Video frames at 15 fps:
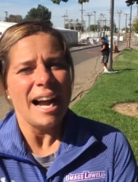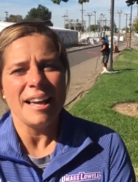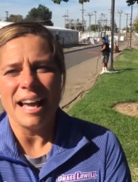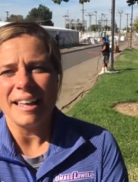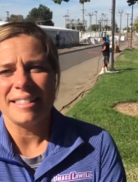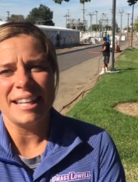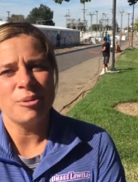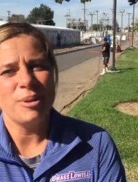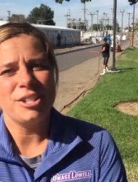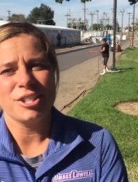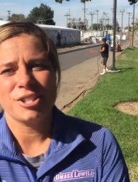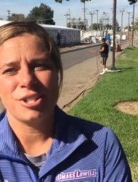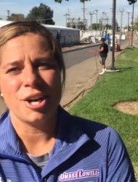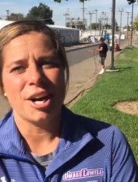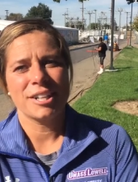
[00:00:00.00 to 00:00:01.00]
I, I, think we
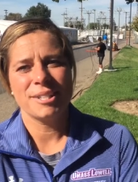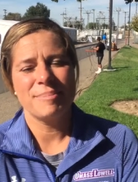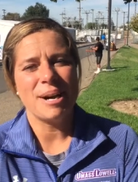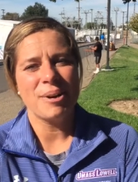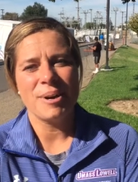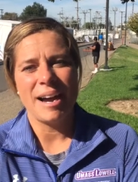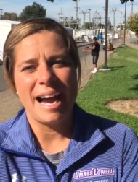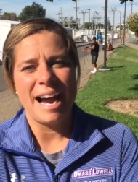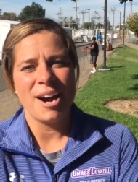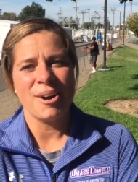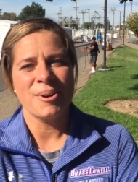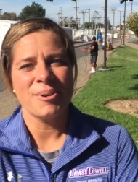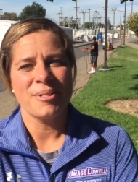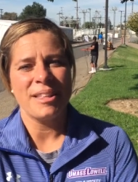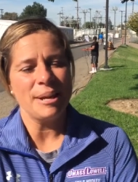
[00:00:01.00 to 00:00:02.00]
just talked about
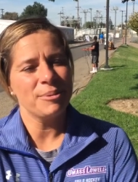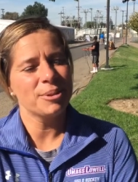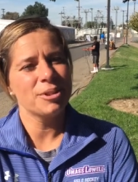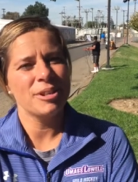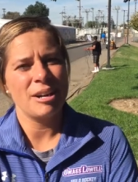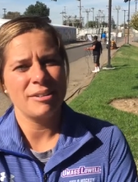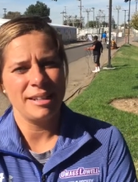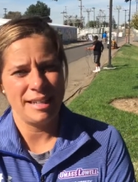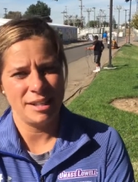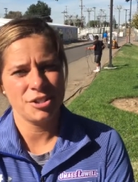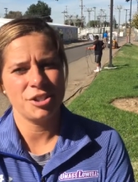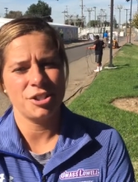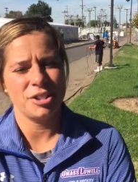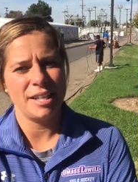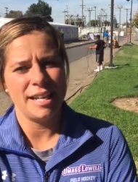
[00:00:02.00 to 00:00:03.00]
how they will go down in
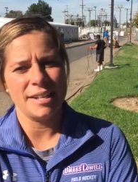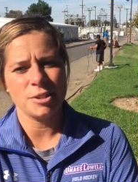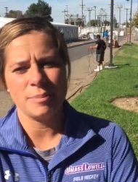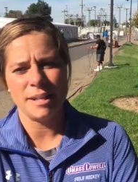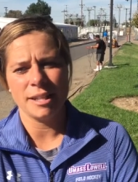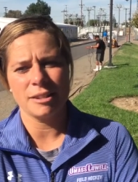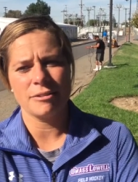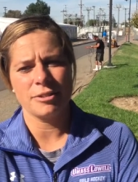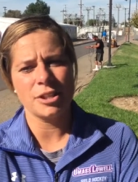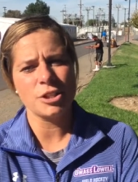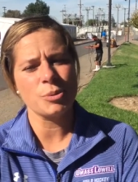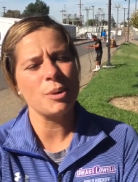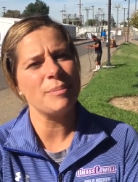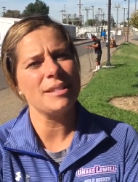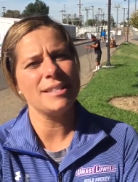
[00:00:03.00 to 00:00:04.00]
history as being the
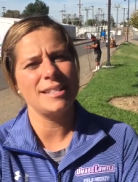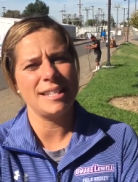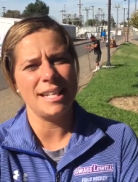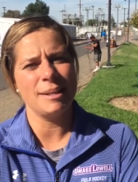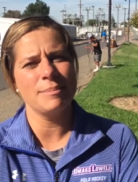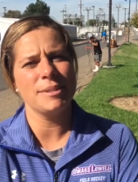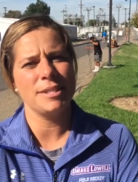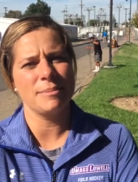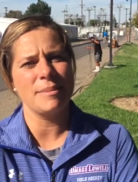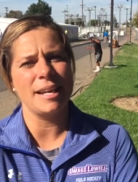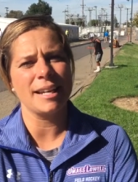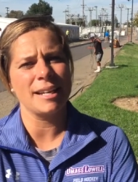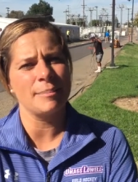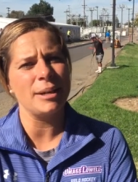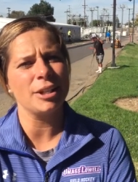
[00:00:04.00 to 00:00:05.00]
first women's team to make
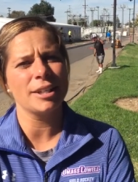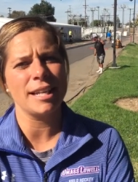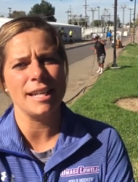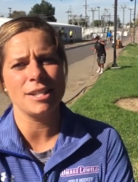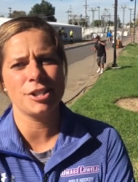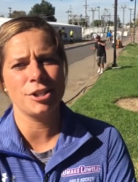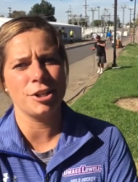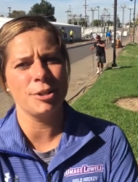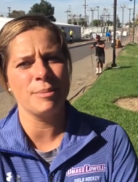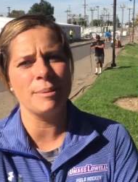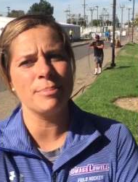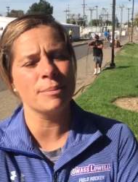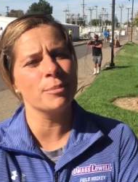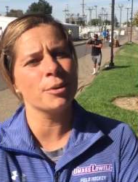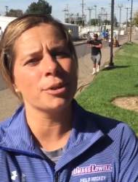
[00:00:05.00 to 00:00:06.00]
an American East tournament,
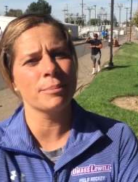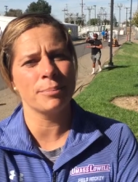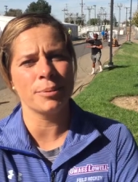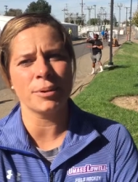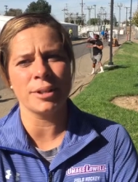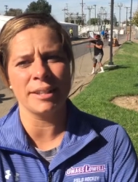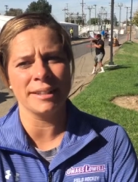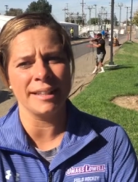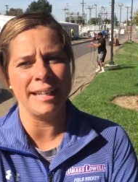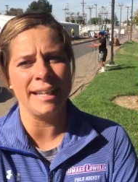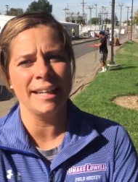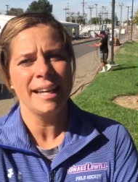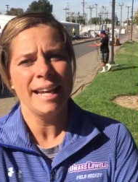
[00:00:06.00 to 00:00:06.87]
but more importantly,